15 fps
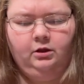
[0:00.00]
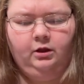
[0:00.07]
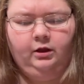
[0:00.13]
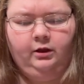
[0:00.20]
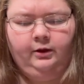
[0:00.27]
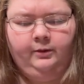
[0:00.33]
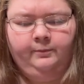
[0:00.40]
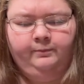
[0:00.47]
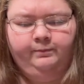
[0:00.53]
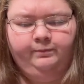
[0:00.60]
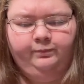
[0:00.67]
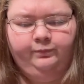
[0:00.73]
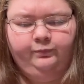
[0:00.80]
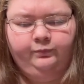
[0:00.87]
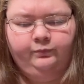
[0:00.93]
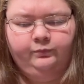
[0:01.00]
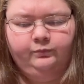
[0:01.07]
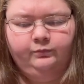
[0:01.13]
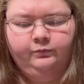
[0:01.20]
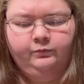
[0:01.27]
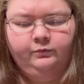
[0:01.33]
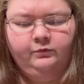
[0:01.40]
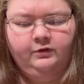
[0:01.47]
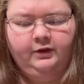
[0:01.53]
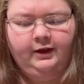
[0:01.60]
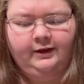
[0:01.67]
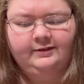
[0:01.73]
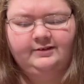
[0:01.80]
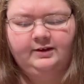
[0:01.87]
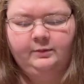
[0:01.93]
So yeah,
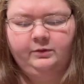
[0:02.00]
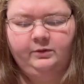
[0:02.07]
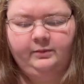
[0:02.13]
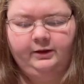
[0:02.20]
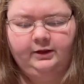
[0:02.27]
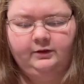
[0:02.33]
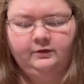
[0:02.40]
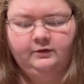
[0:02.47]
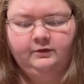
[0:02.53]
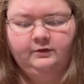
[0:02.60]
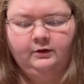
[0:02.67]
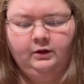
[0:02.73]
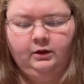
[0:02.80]
I skipped the beads,